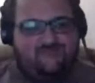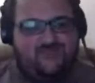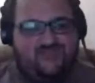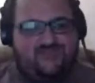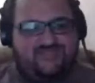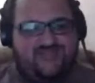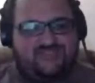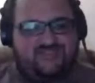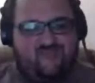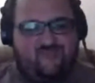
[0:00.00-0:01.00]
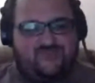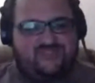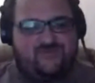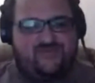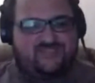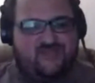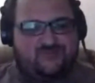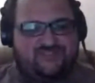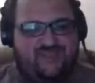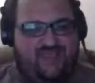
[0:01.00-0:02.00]
being into that stuff mostly because
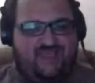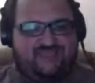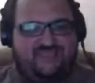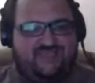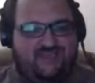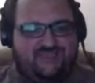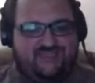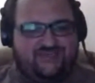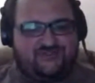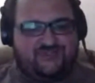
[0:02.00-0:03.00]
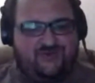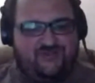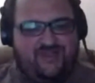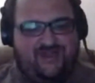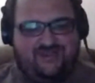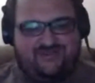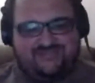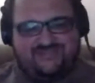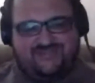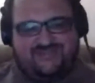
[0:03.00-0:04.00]
I was like 18, 19 years old.
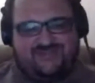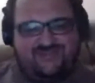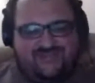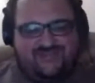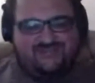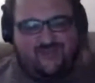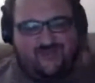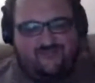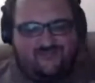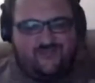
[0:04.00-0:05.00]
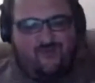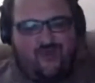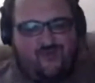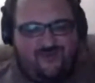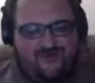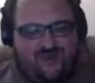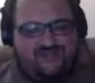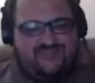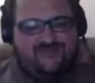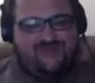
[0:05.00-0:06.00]
And that's how you are when you're
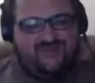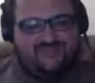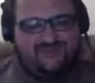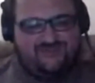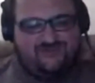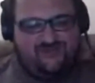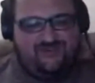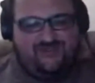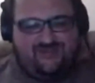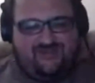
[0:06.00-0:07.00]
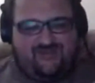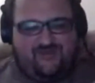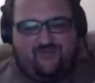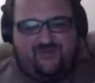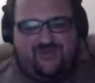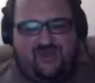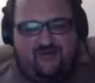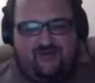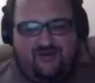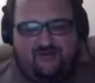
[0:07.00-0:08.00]
18 or 19 years old. But
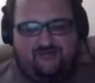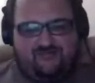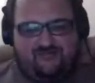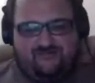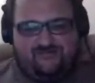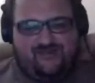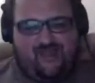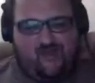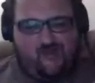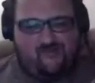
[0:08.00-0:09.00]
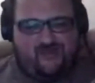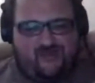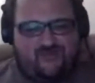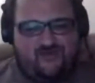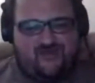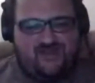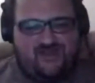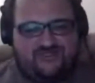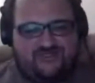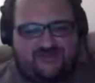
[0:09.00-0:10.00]
now, you know, now I'm going to be 30
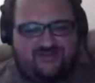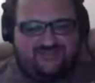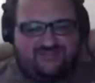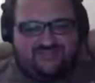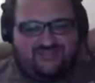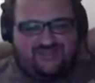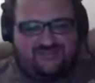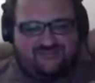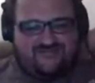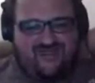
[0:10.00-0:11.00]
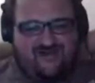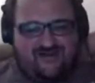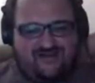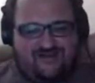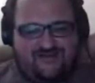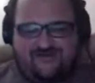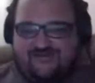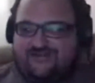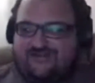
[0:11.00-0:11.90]
next year. And it's like, all right, you know,